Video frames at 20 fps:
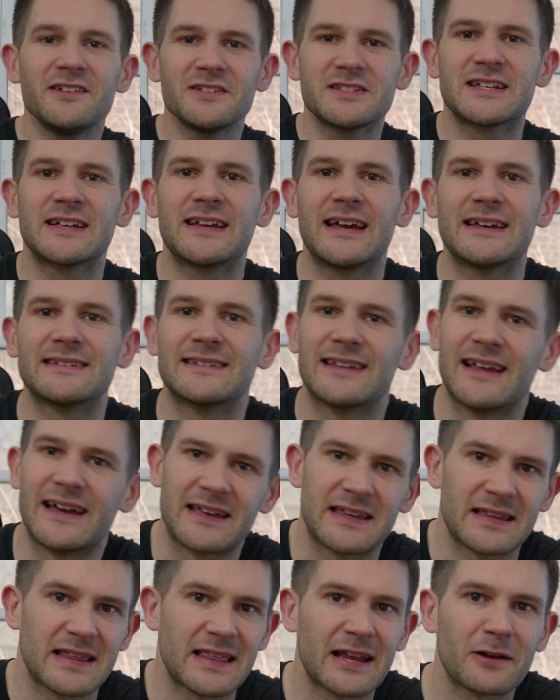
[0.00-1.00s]
used to get
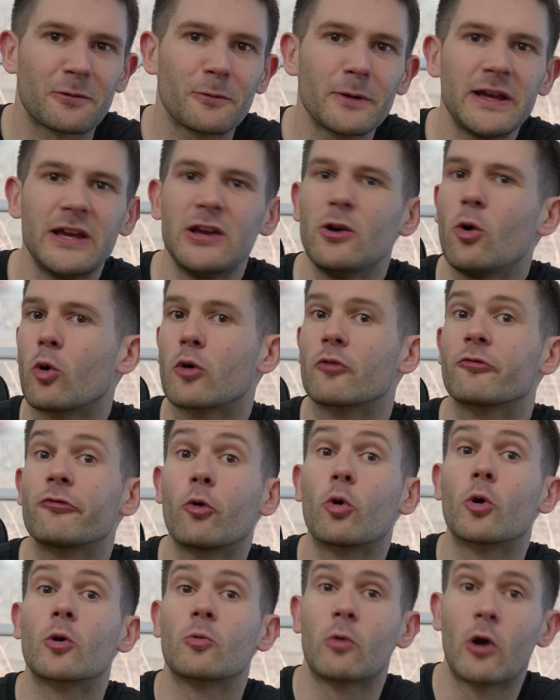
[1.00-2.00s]
like three or
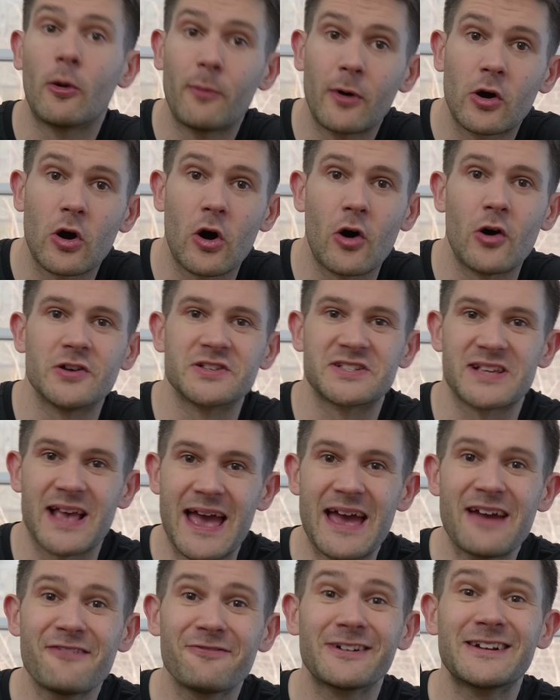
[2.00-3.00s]
four robocalls
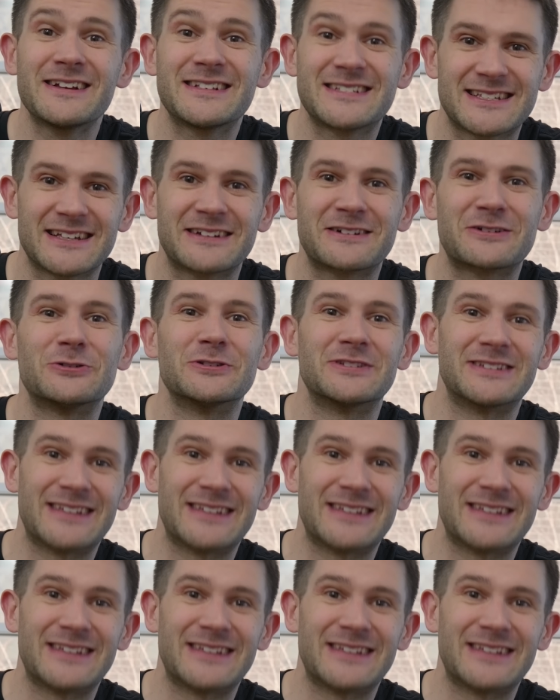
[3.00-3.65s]
every single